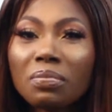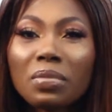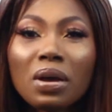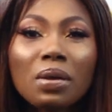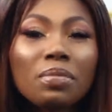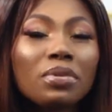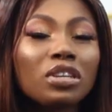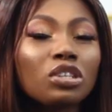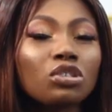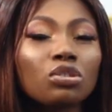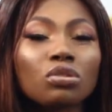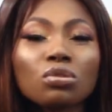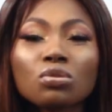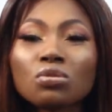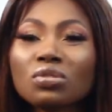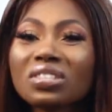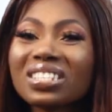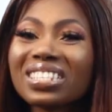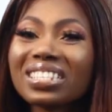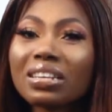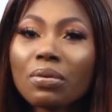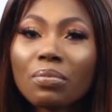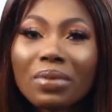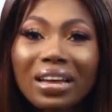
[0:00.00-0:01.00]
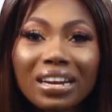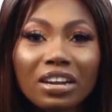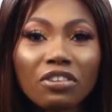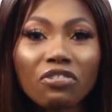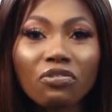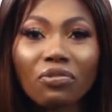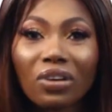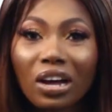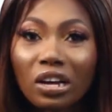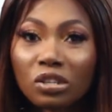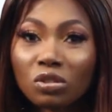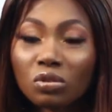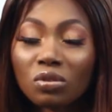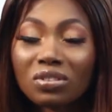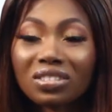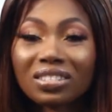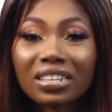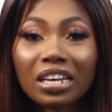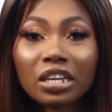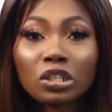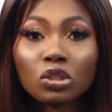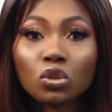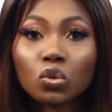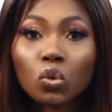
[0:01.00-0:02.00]
It might be due to so many factors
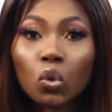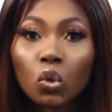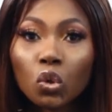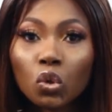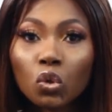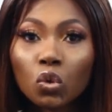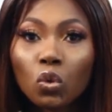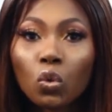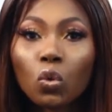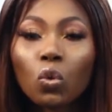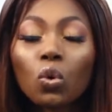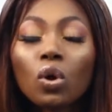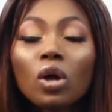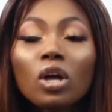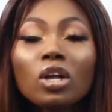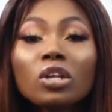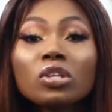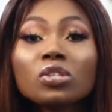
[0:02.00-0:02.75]
that you don't know.